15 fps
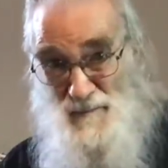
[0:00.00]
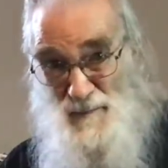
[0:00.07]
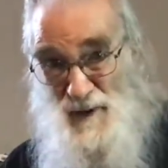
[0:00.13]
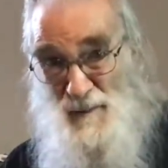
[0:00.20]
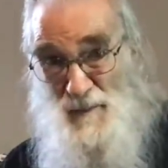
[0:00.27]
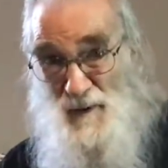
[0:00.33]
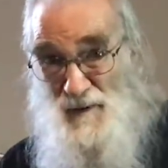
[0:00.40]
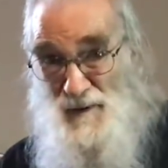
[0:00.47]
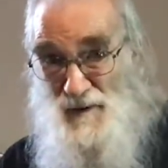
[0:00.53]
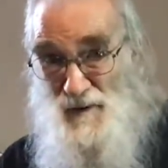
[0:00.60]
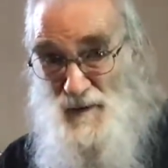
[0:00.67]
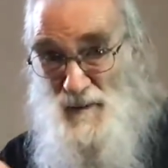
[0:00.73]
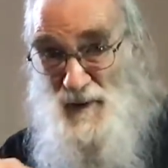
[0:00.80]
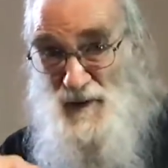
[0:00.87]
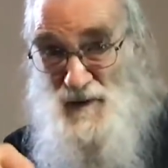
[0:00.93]
people that
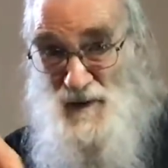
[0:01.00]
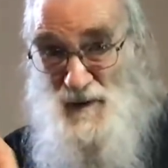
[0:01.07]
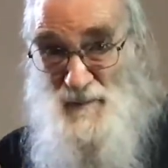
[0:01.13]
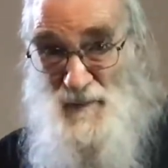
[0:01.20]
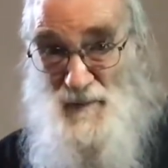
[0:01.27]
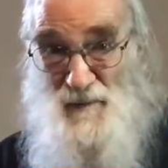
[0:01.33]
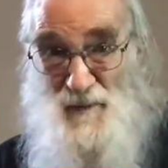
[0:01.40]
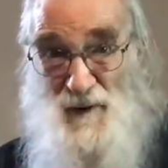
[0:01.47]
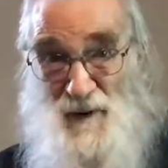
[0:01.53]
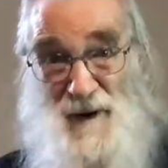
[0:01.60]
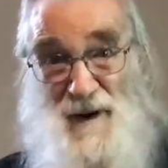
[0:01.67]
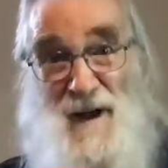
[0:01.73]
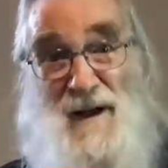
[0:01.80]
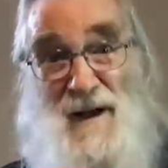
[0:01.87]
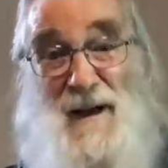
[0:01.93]
you mentioned
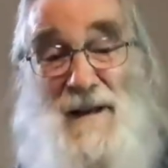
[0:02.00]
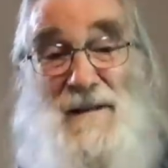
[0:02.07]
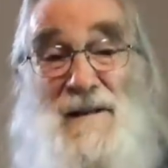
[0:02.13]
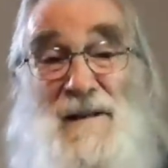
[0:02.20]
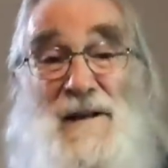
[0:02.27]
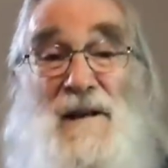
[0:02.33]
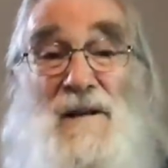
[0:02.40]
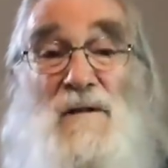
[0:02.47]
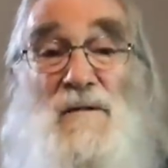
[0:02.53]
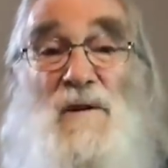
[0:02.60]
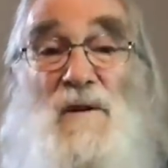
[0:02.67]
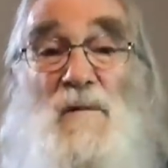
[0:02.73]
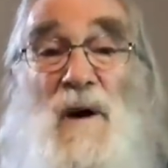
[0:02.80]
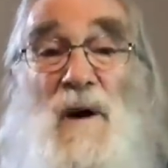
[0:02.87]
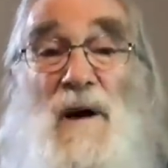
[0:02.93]
before got together in
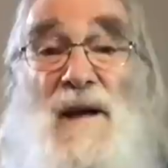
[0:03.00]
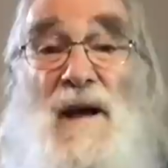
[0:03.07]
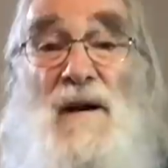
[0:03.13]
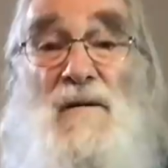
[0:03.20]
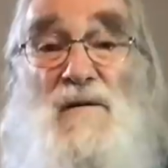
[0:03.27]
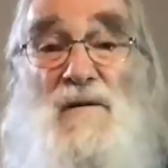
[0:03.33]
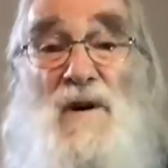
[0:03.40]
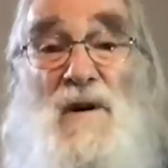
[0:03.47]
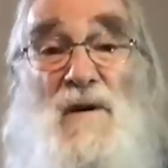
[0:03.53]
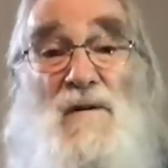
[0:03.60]
the White House